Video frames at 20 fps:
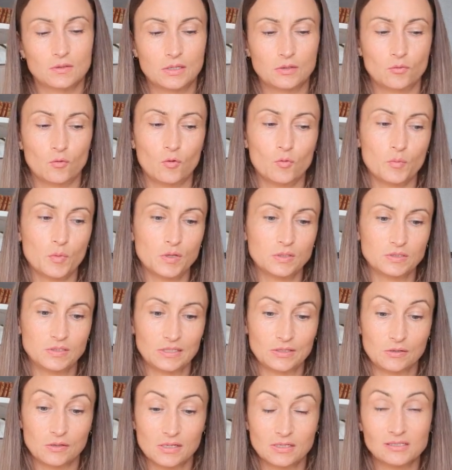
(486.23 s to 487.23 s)
and almost
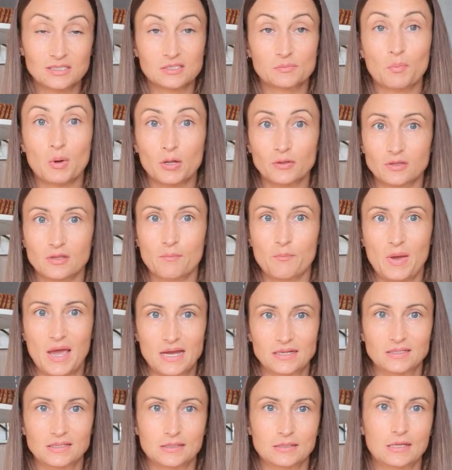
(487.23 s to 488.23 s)
like you can spot the
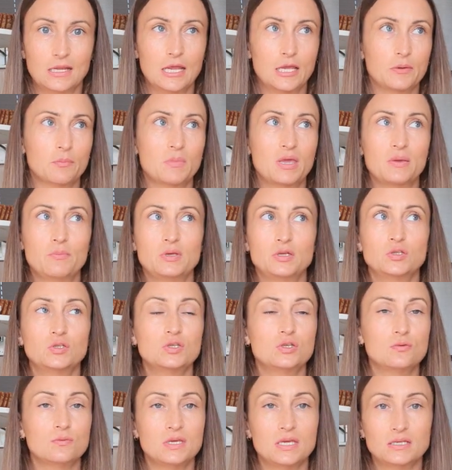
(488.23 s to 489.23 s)
pattern, like maybe
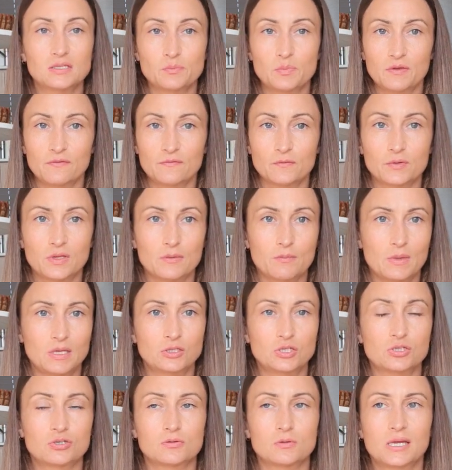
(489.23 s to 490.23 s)
2 weeks before their
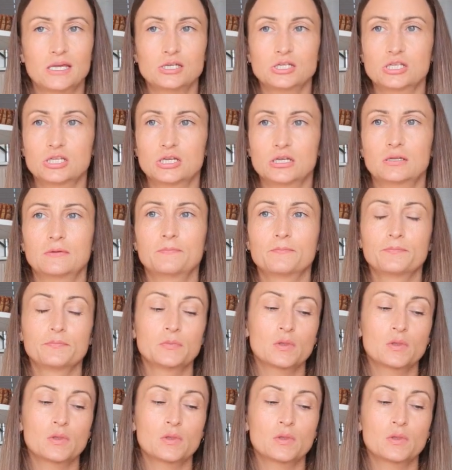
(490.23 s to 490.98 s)
menstruation